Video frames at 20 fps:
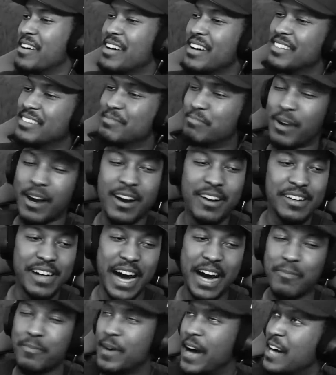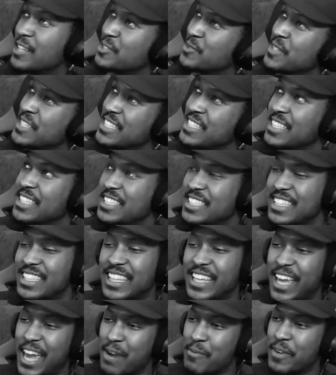Bro, I'll, put, I'll switch you to the ceiling
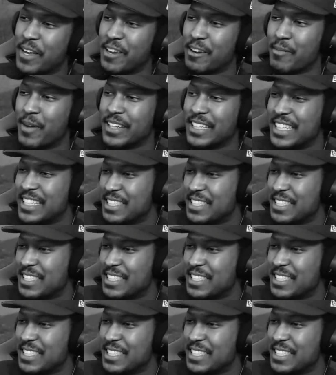camera, get on my knees and